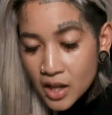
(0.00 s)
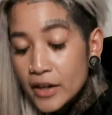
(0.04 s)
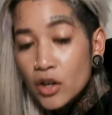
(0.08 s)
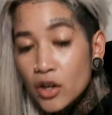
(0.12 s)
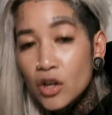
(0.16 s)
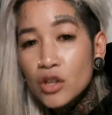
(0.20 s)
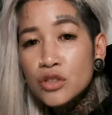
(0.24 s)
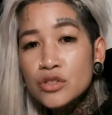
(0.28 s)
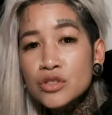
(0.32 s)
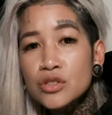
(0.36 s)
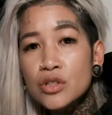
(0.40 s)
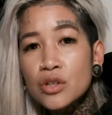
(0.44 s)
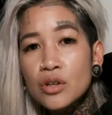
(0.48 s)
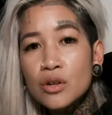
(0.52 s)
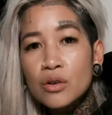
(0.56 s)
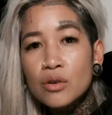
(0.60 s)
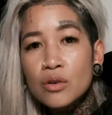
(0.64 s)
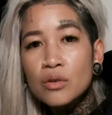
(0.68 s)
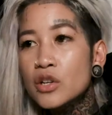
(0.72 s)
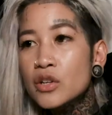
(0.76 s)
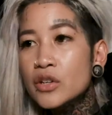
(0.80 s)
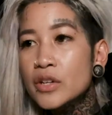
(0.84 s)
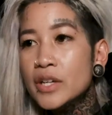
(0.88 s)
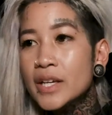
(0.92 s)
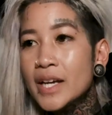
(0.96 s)
And
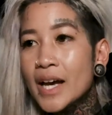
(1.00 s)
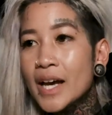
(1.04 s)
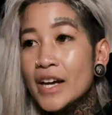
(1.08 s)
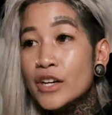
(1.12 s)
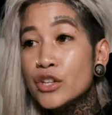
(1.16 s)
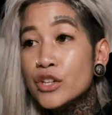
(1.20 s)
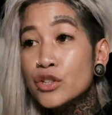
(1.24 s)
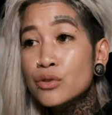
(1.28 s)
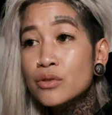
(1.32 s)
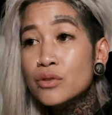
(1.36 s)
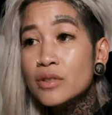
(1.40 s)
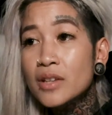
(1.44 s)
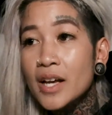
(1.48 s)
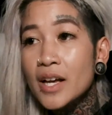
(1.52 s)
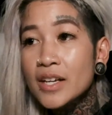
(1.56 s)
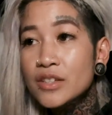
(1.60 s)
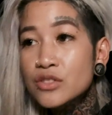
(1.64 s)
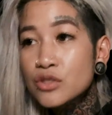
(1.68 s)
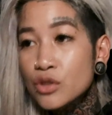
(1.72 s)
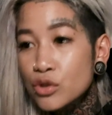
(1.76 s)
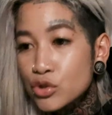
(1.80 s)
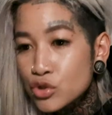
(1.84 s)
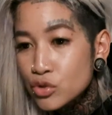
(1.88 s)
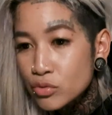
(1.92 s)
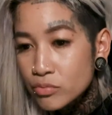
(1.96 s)
also learning how to
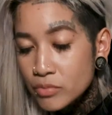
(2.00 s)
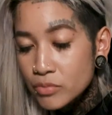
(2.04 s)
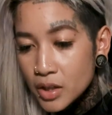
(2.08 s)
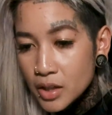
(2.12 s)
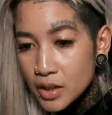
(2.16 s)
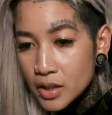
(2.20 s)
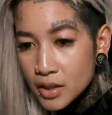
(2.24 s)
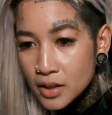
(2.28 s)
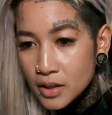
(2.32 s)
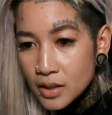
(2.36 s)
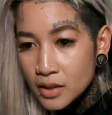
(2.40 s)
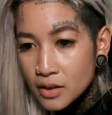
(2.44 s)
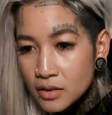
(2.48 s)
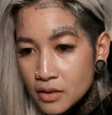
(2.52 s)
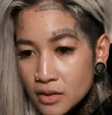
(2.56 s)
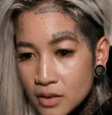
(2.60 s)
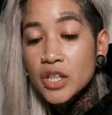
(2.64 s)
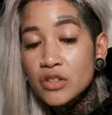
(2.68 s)
utilize social media.